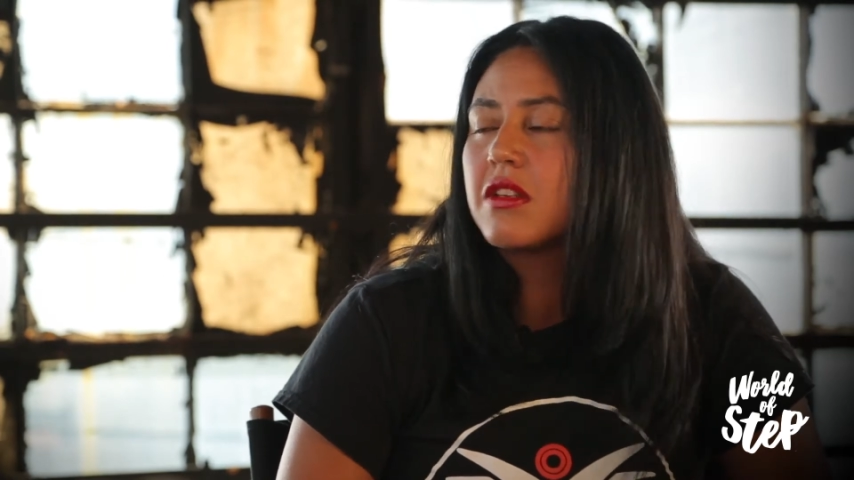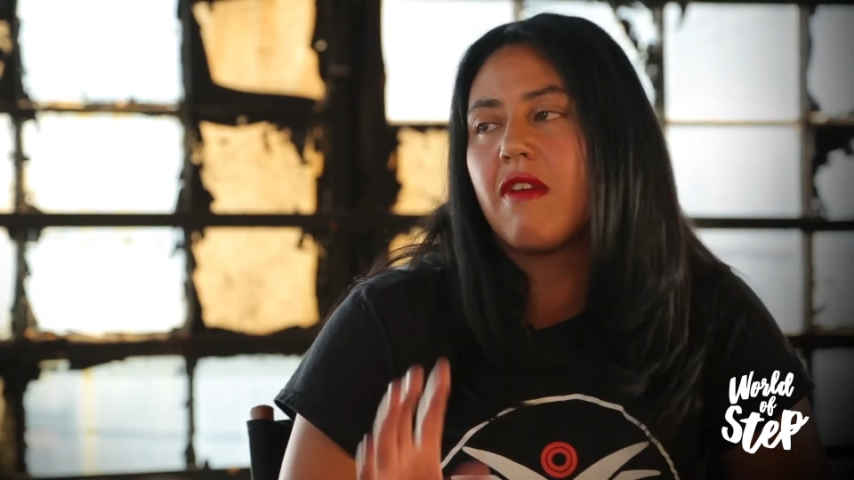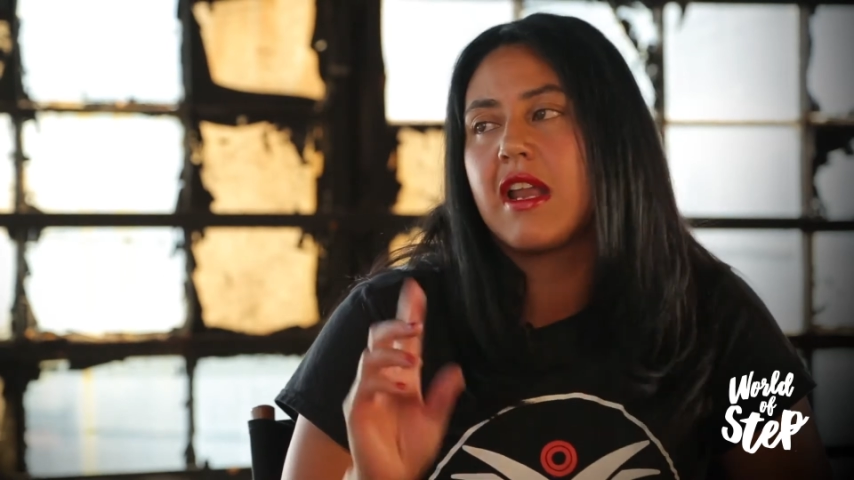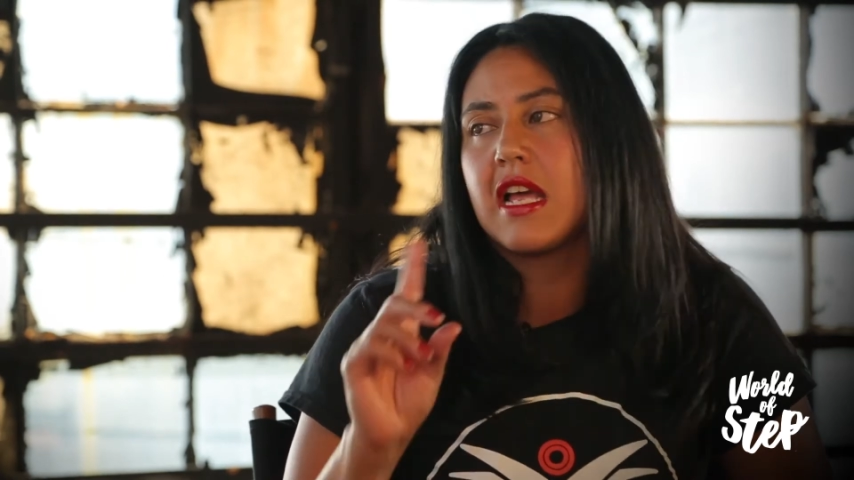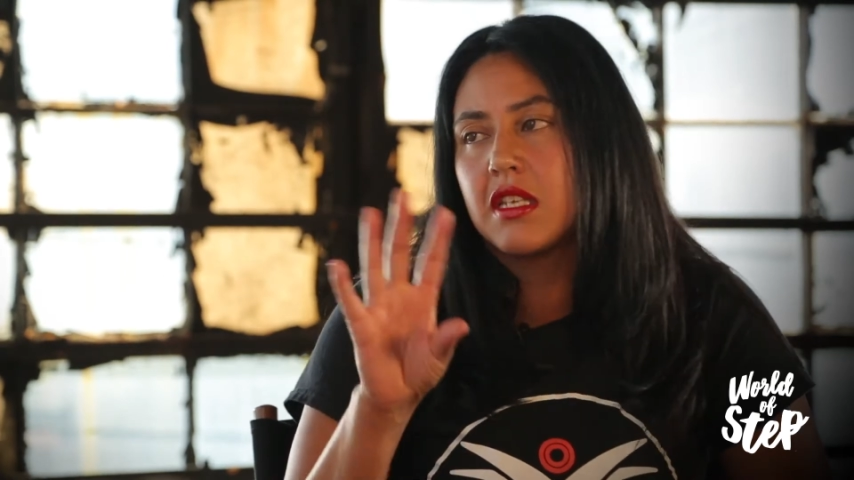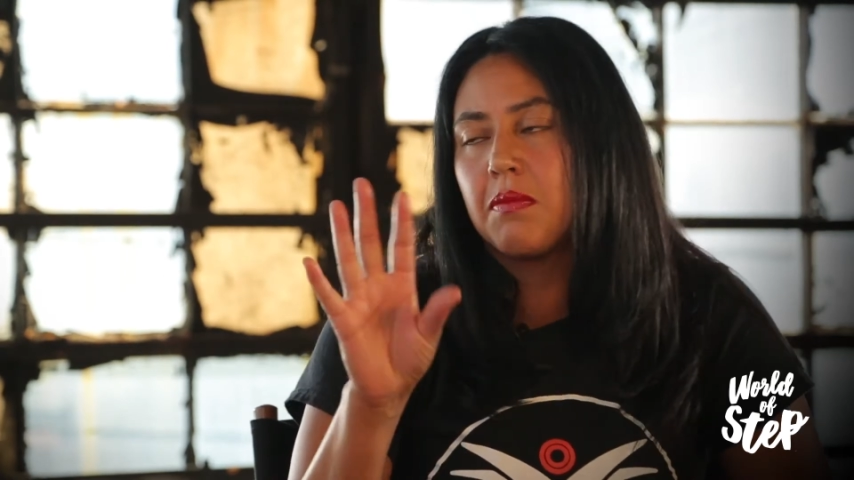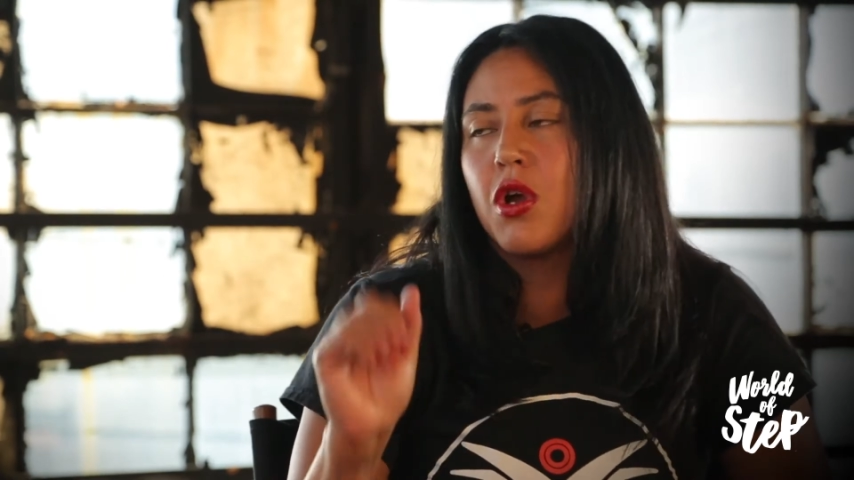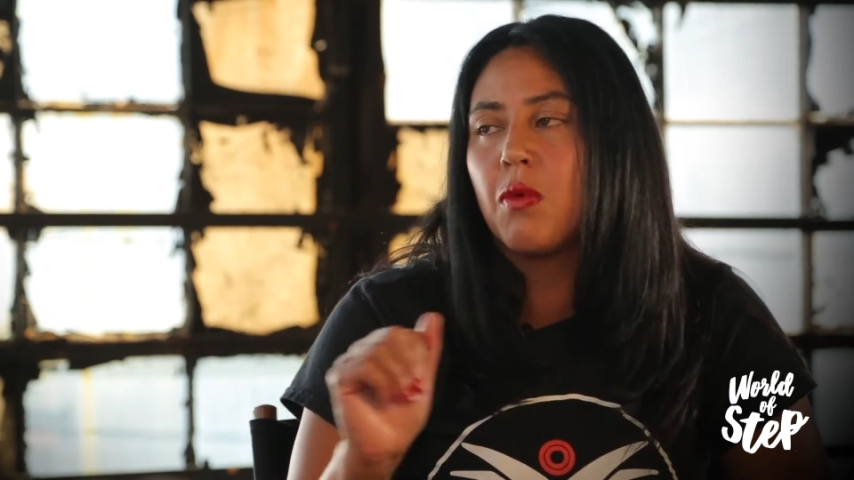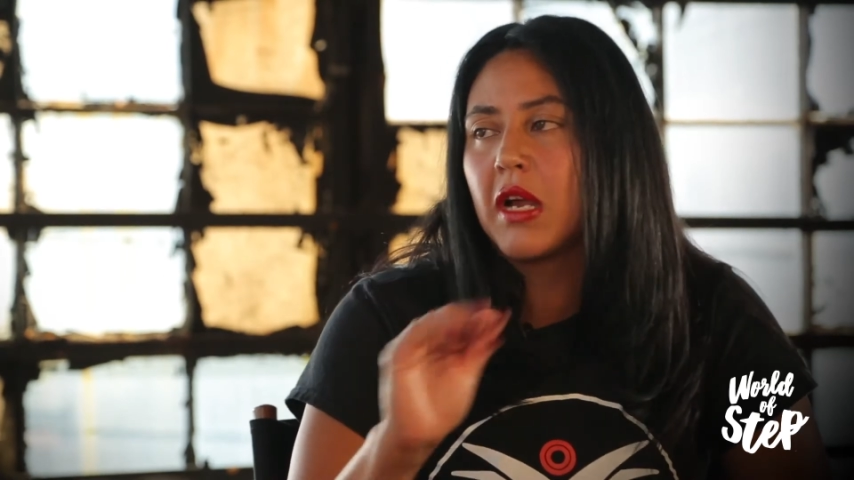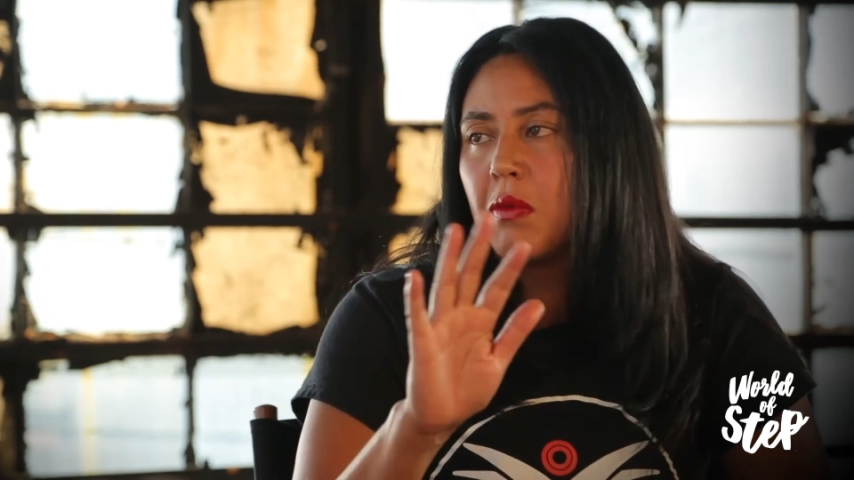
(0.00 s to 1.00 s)
All right, now skip
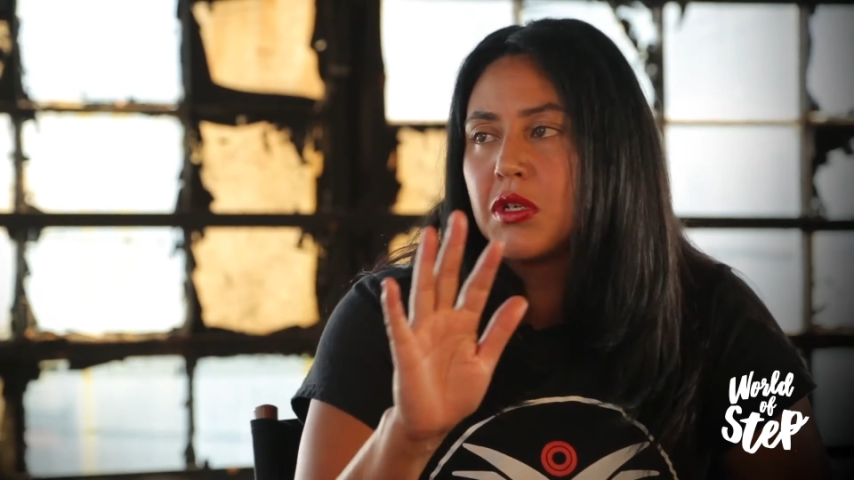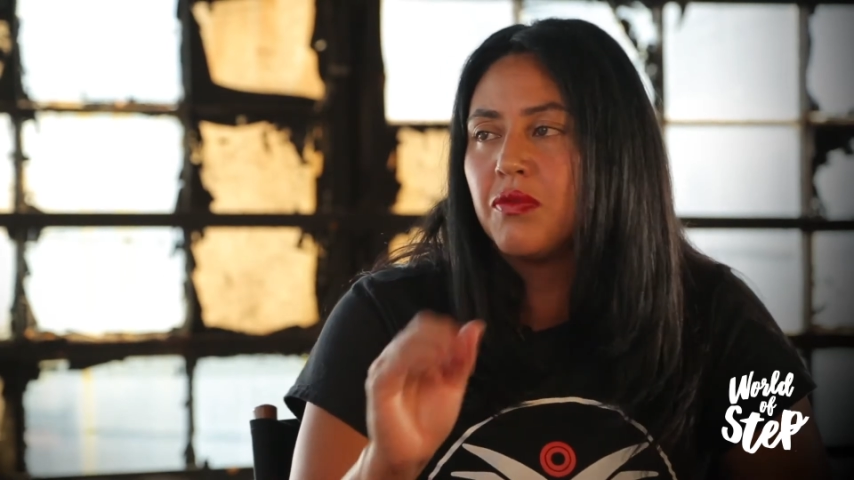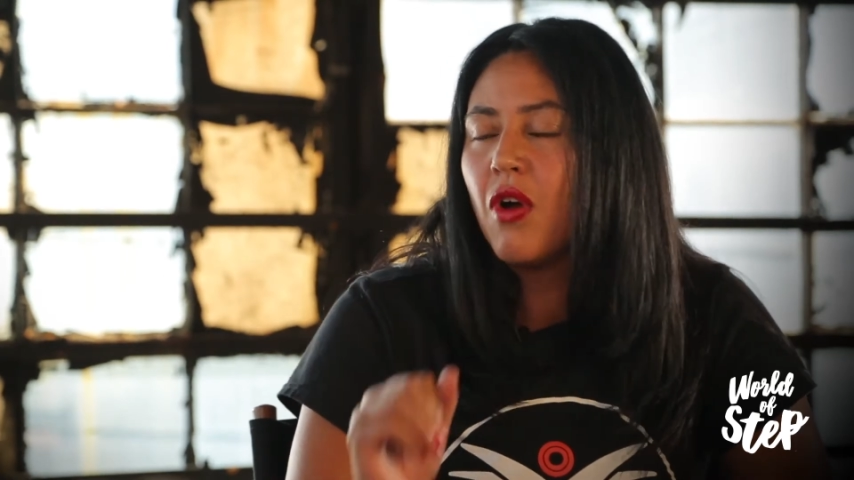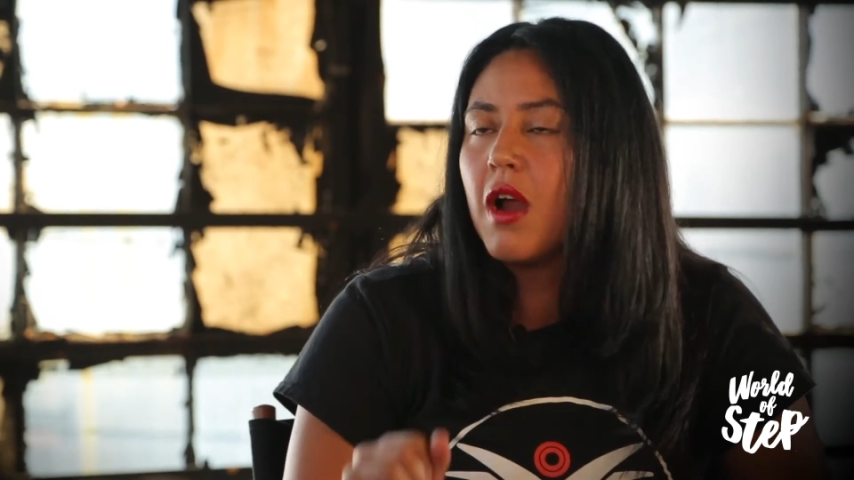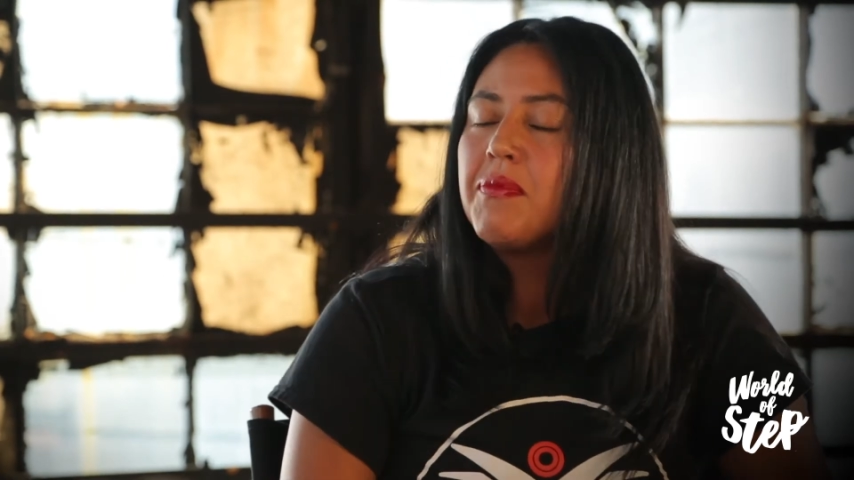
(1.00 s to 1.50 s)
your homework. I went too far.